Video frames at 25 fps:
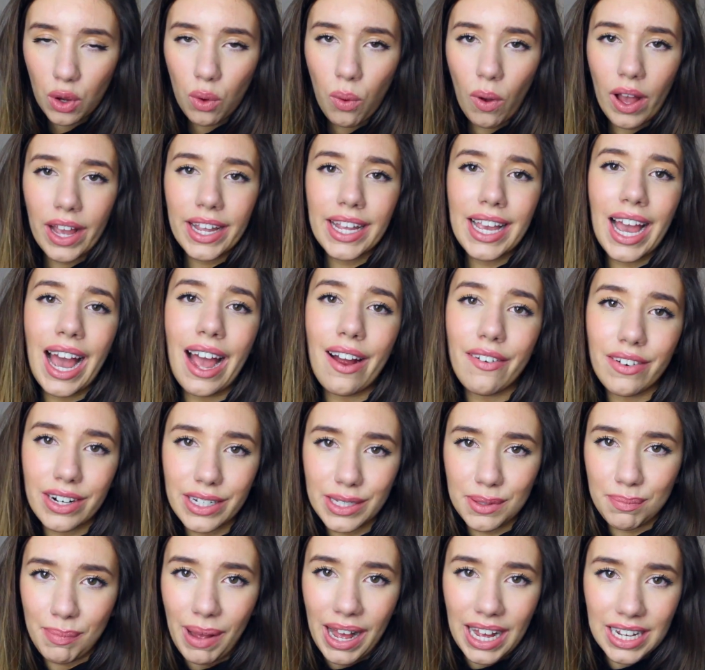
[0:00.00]
quite
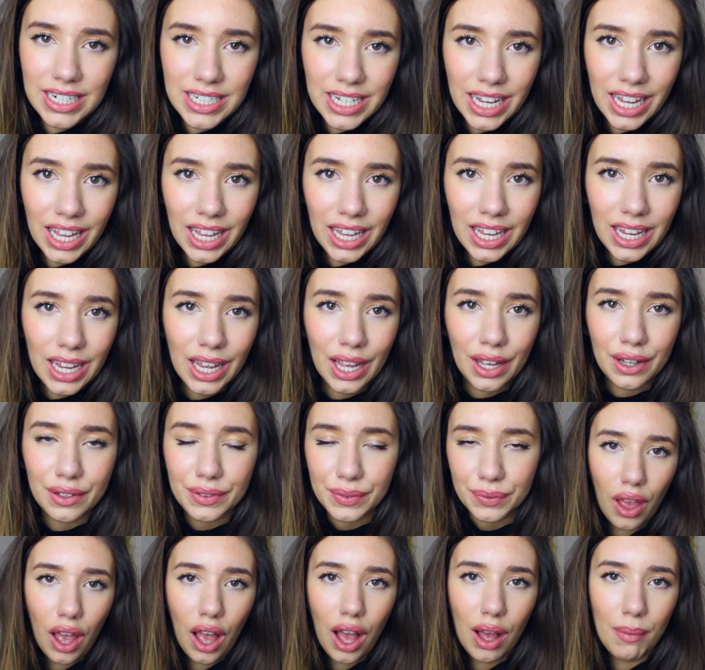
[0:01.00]
charismatic.
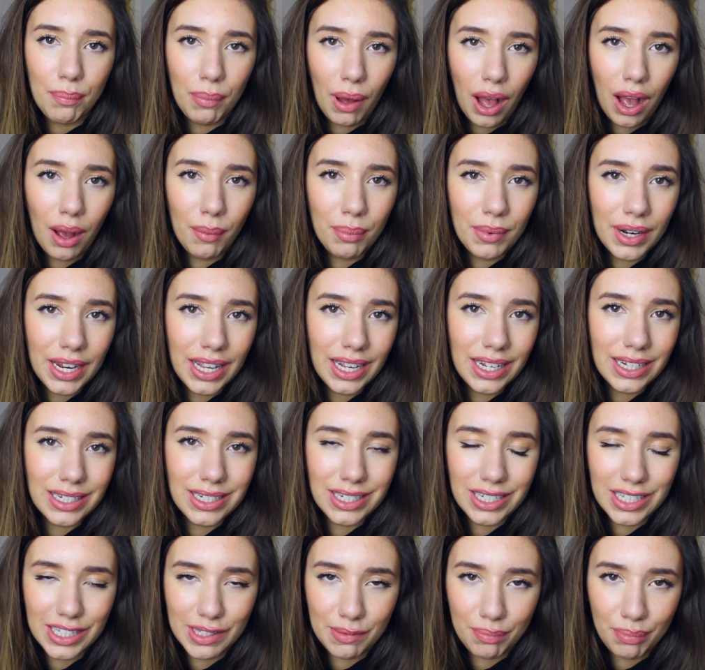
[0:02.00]
Her public
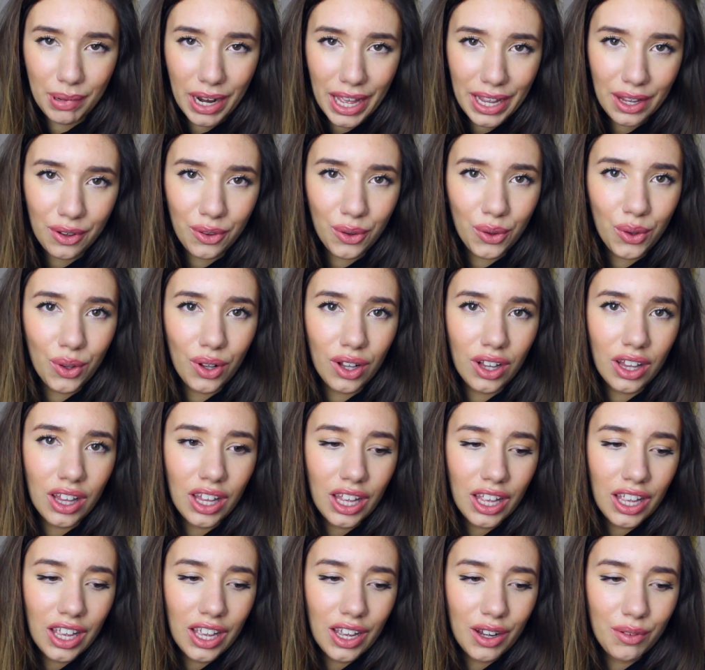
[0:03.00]
display
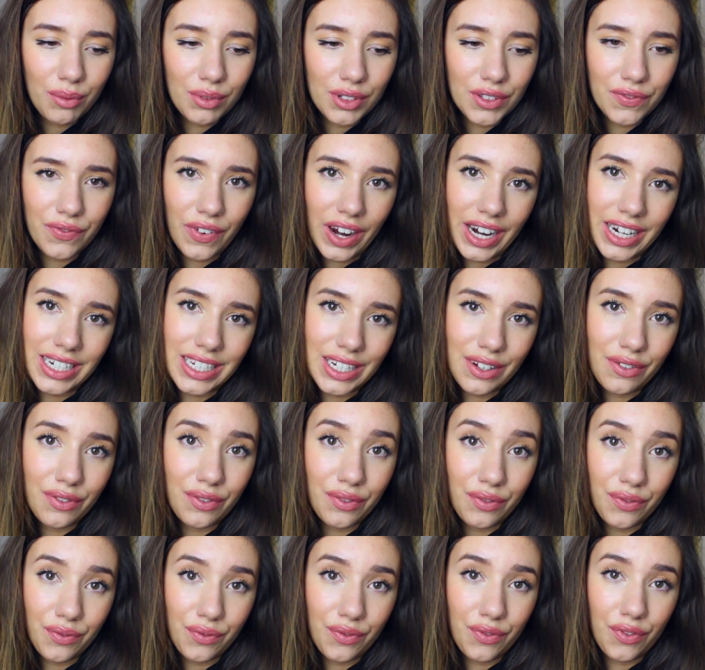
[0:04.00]
was very
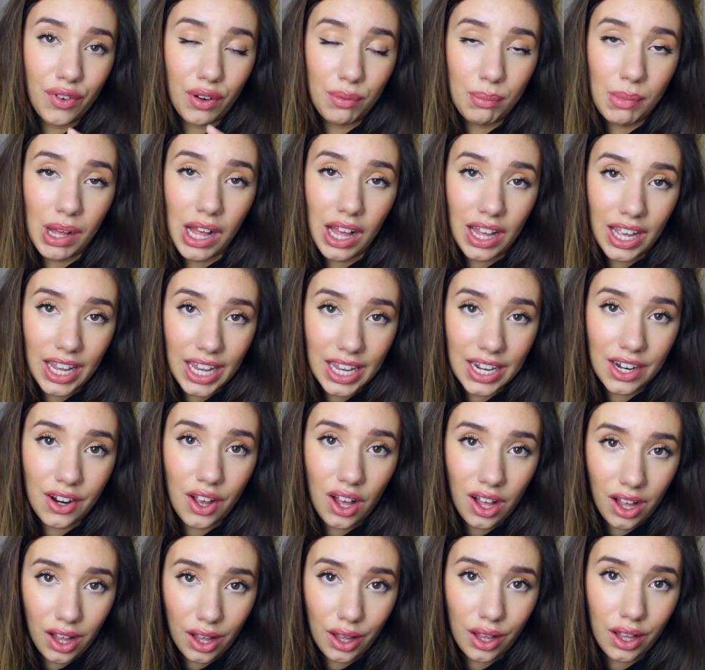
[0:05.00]
different from her
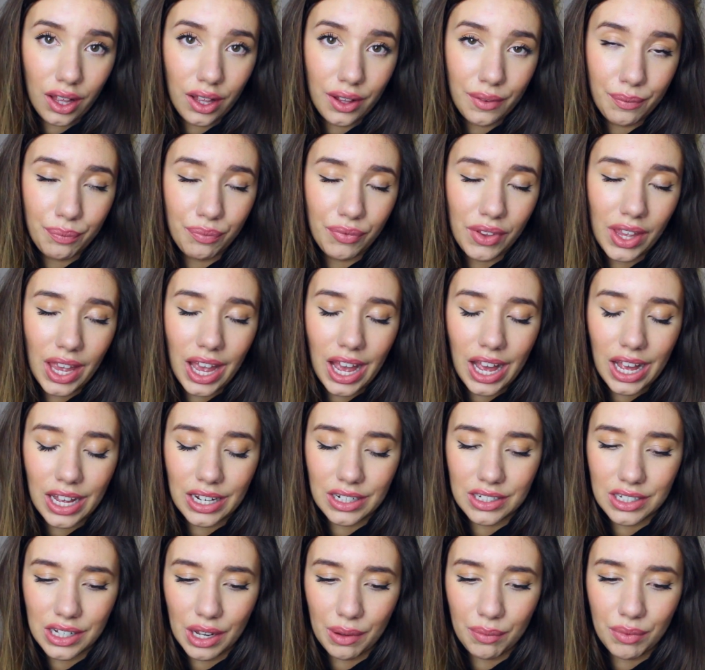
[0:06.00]
inner her,
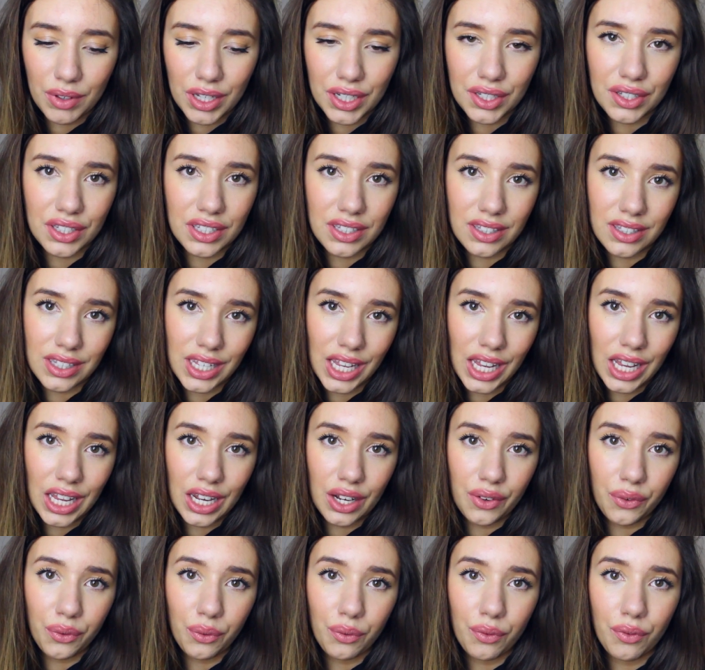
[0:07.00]
and this is
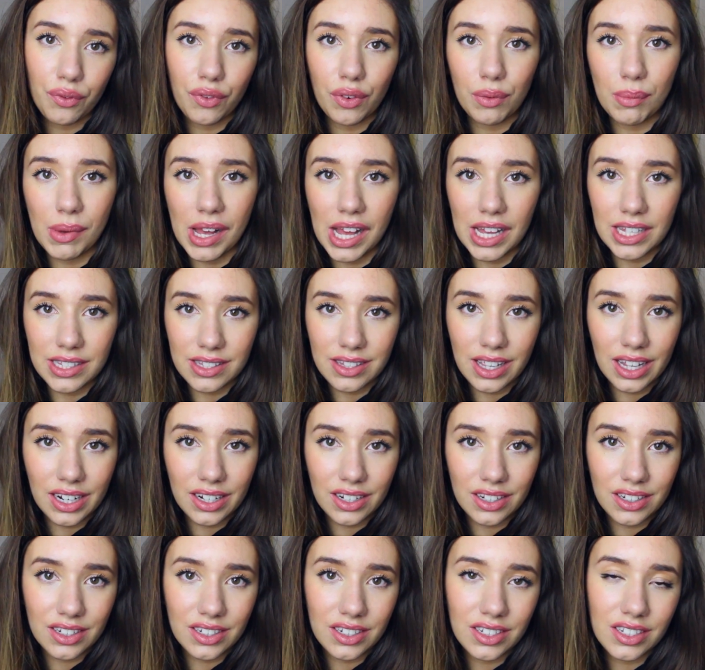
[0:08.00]
seen from her
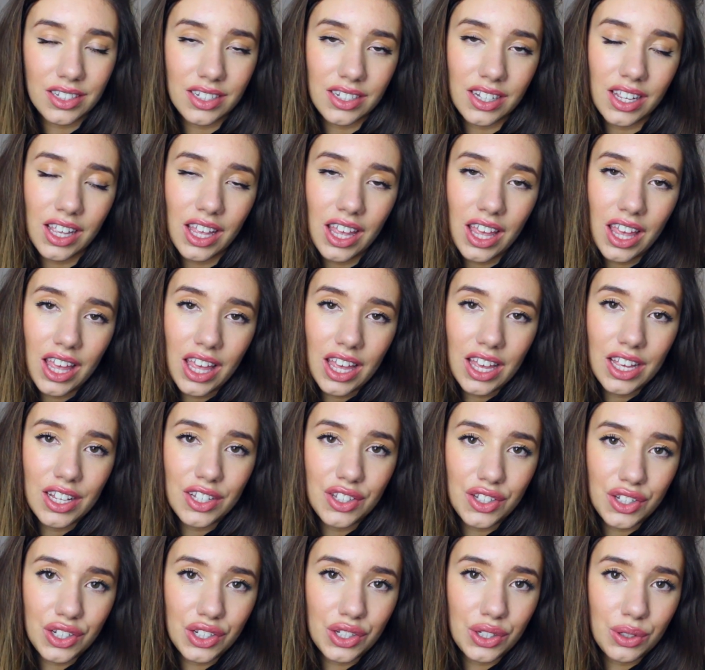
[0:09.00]
ascendant
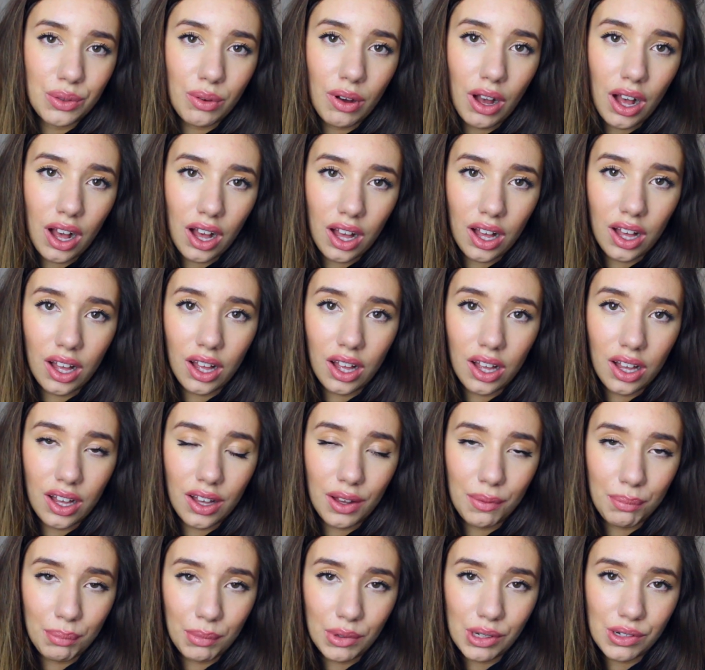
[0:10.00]
to her
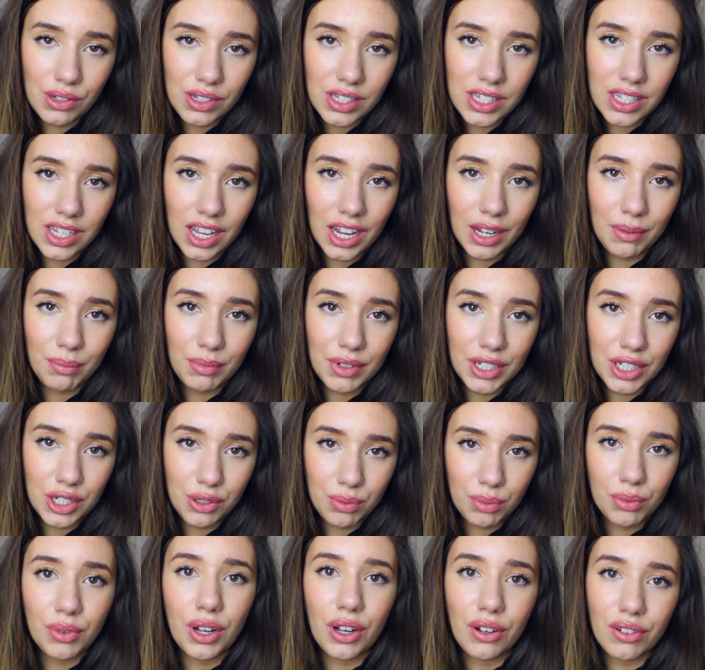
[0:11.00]
moon sign,
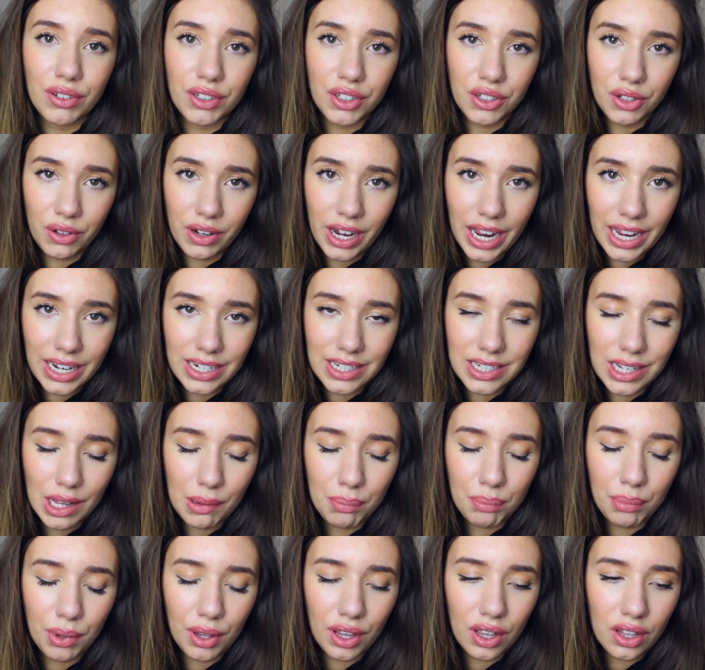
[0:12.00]
which we'll go on to
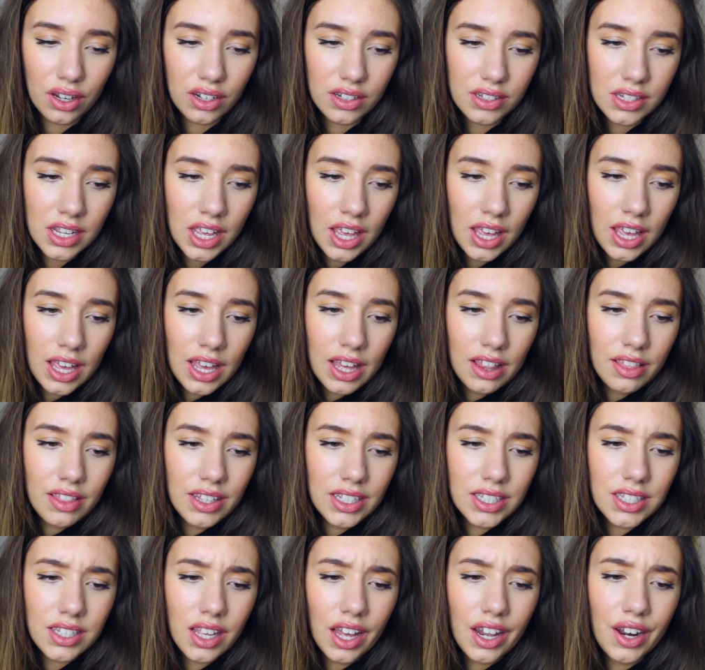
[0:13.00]
later. But
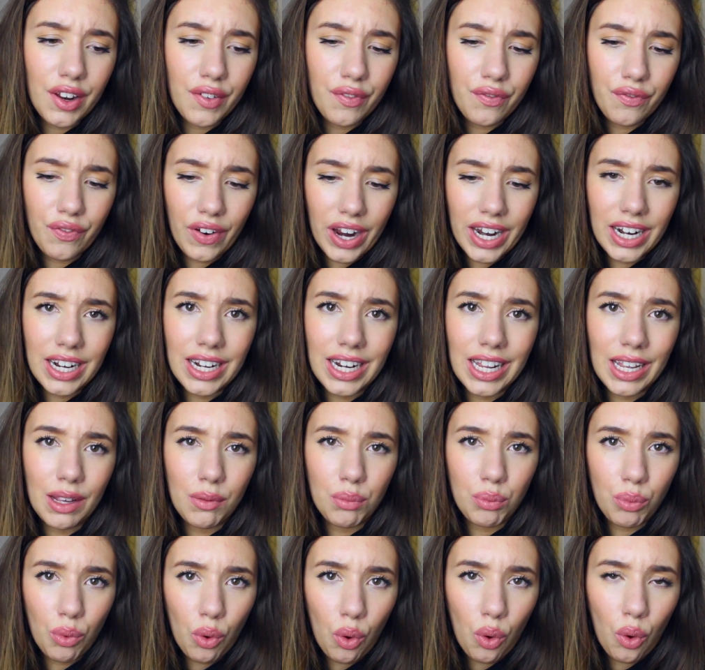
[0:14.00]
this kind of friendly,
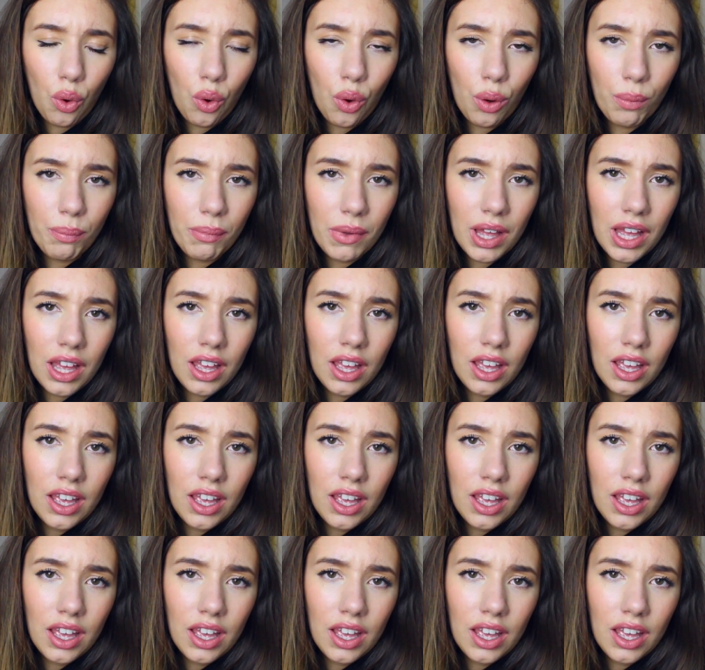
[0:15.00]
warm